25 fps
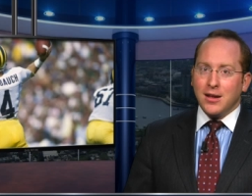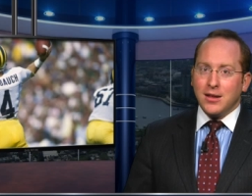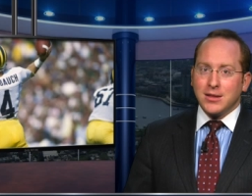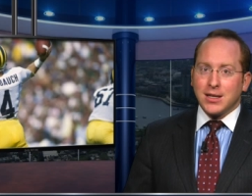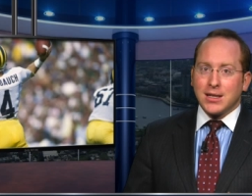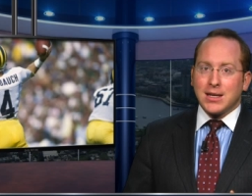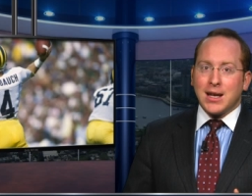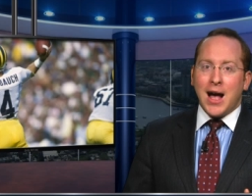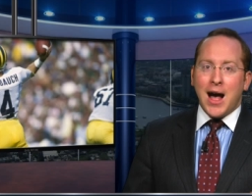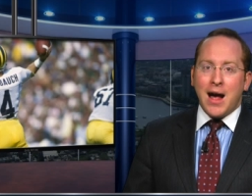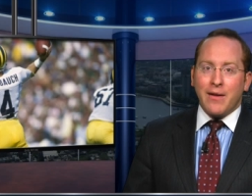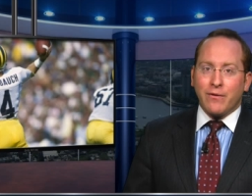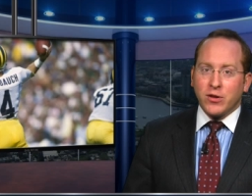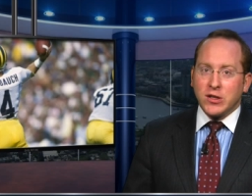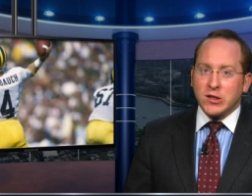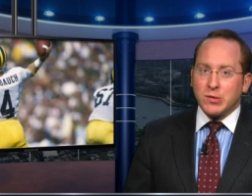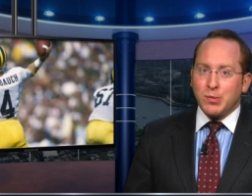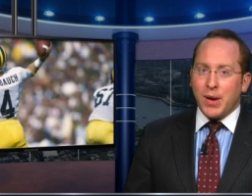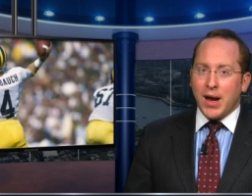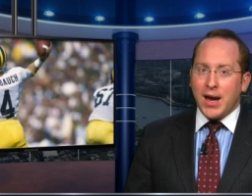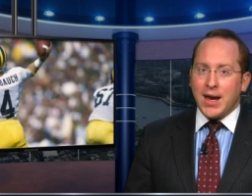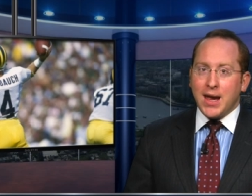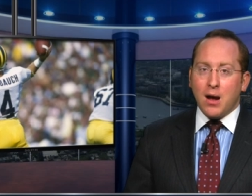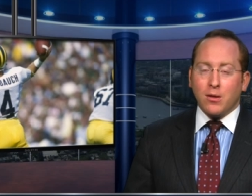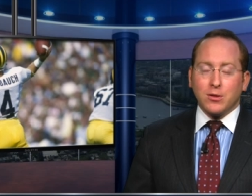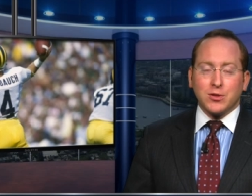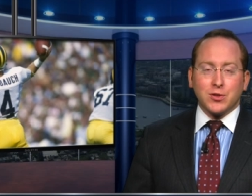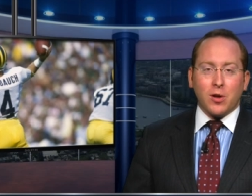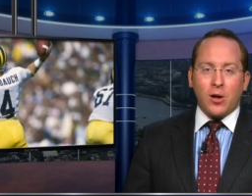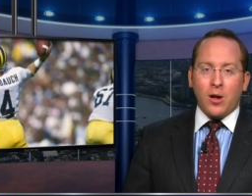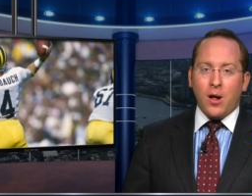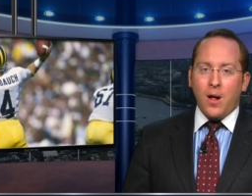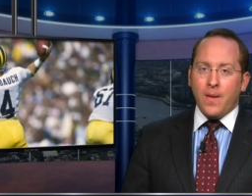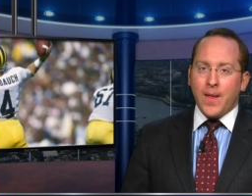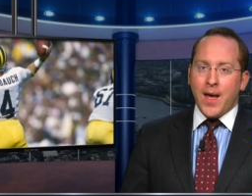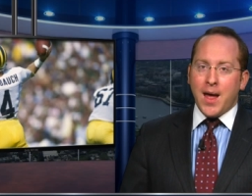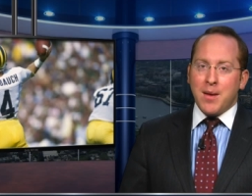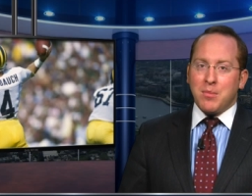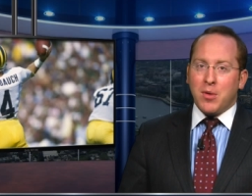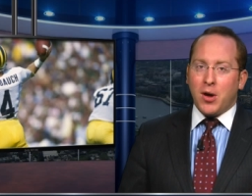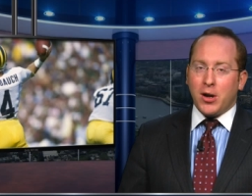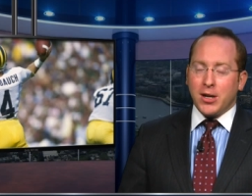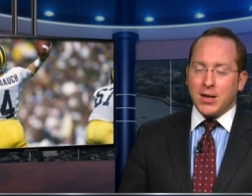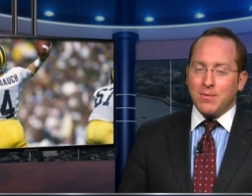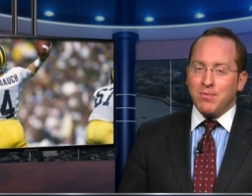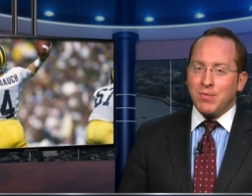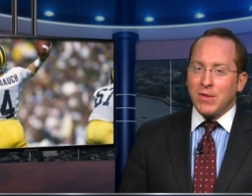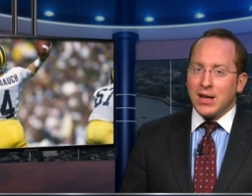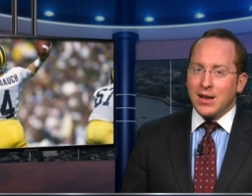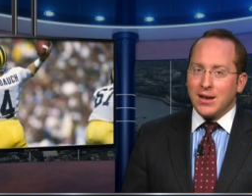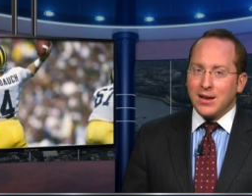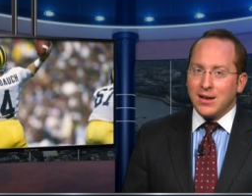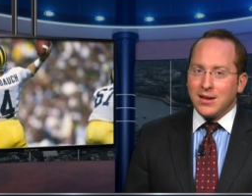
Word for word: the conference payouts, all that money.